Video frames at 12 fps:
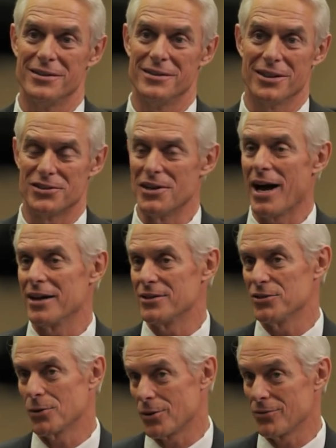does not
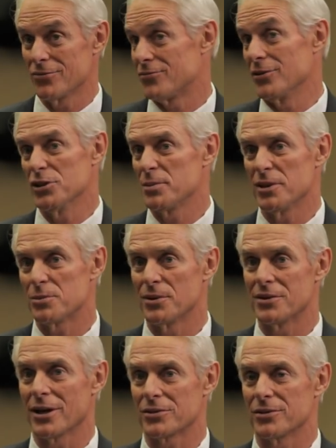deserve free speech
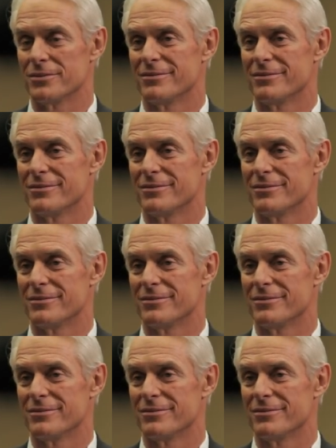protection.